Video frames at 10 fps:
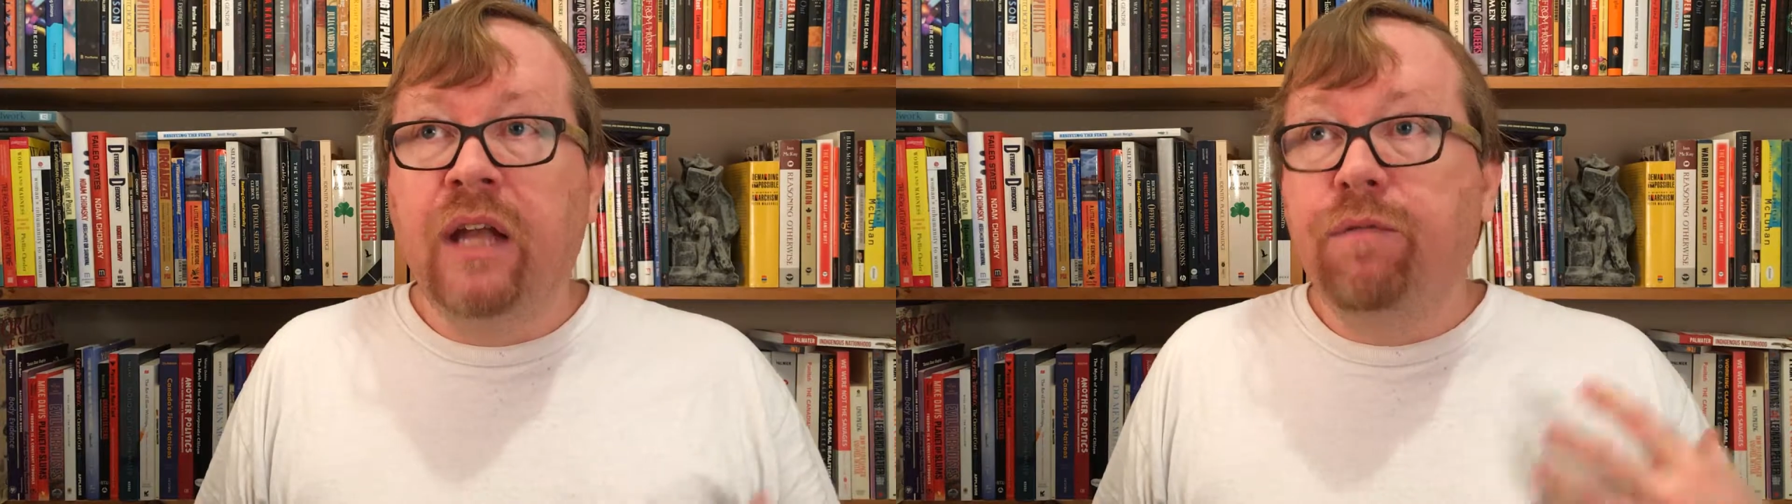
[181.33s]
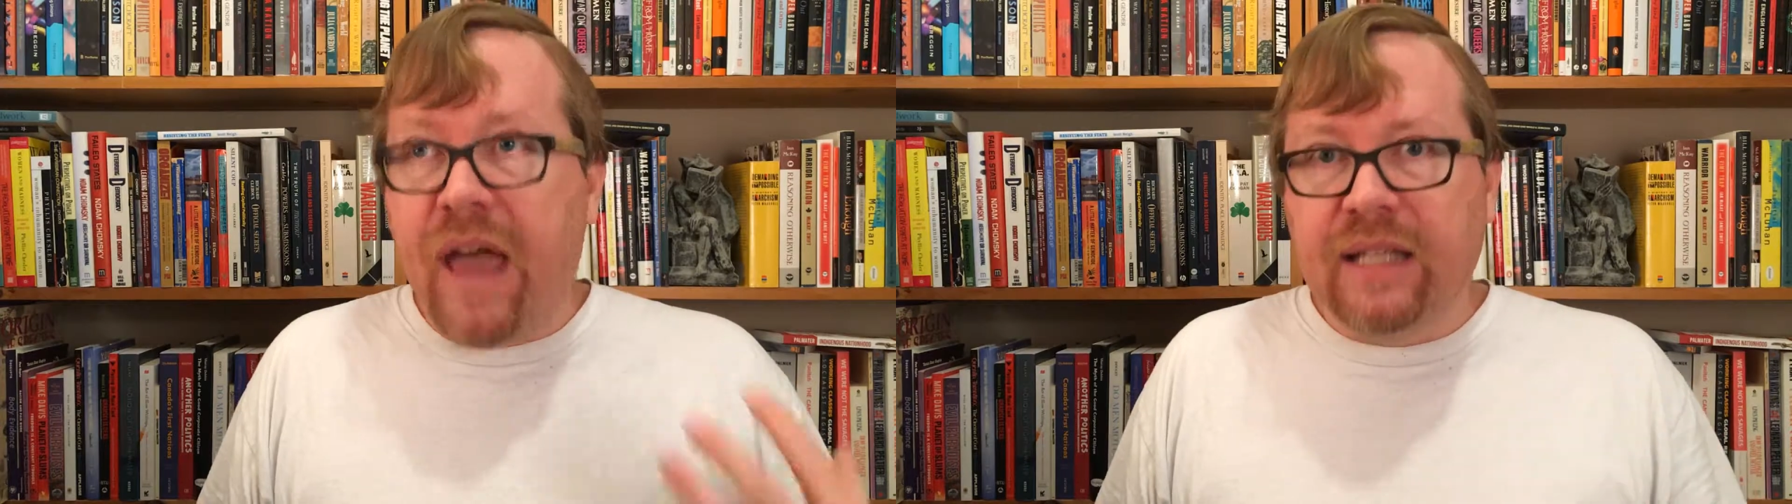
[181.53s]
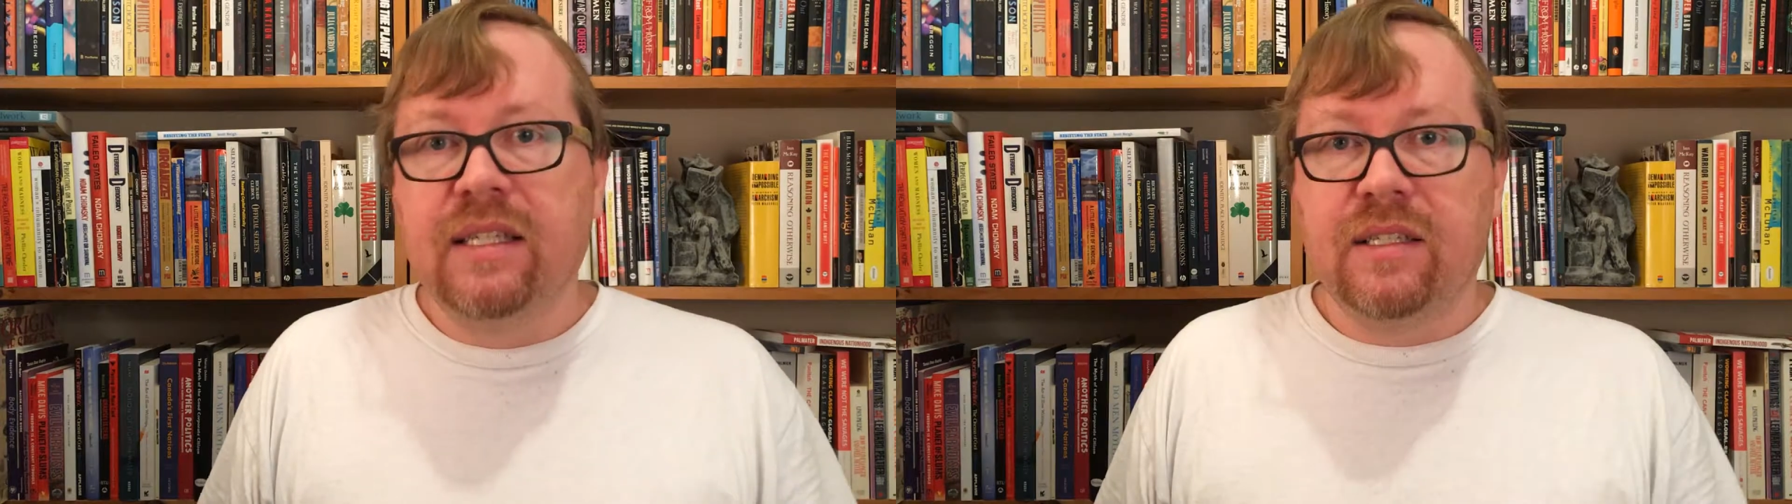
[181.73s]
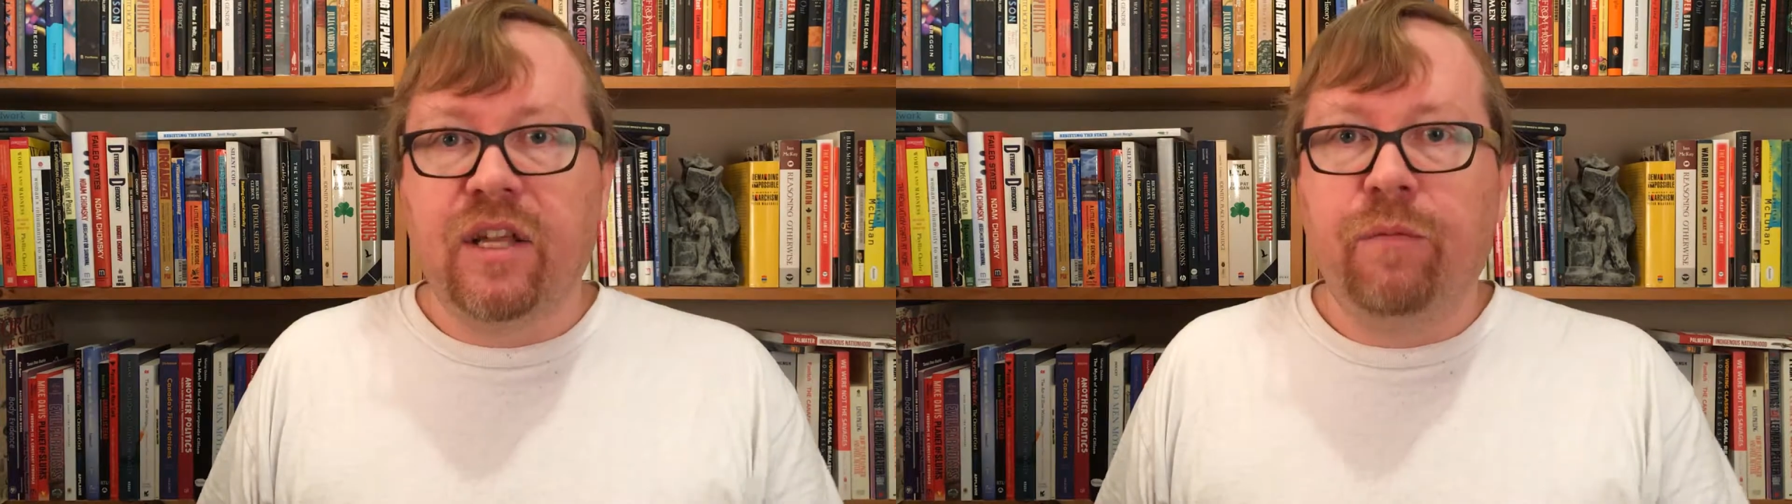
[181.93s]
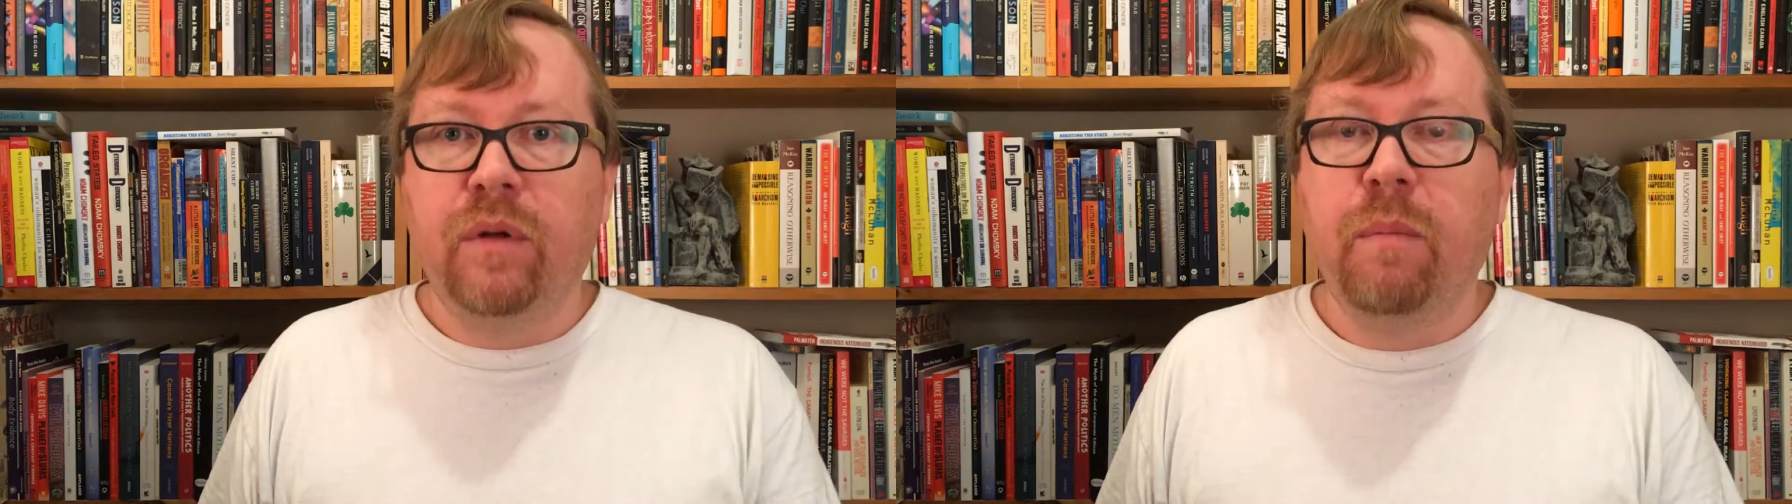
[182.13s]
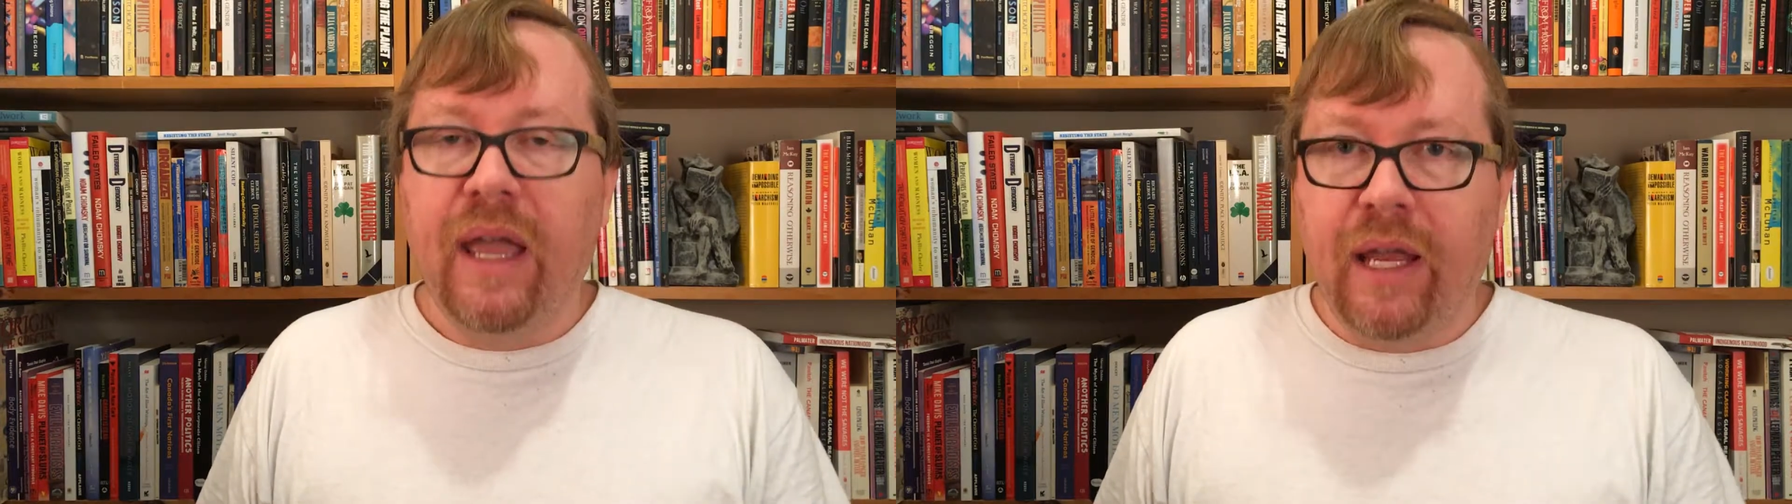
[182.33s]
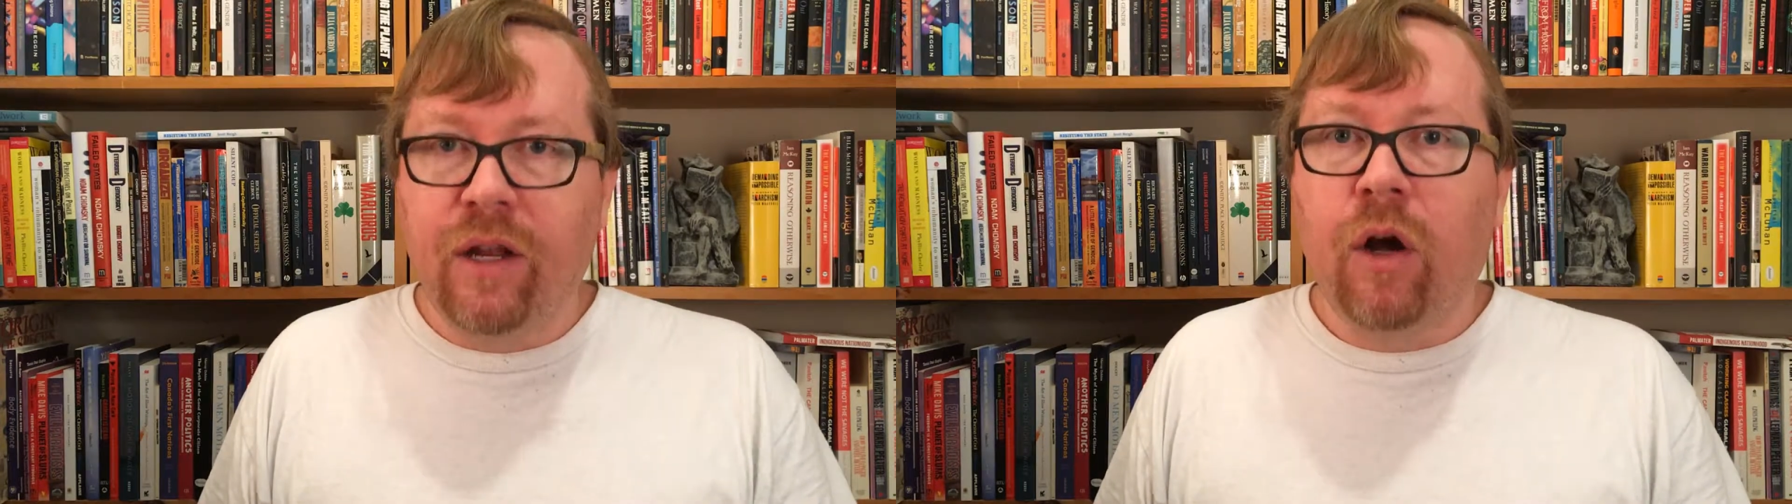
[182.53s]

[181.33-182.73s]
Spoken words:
advances that have been made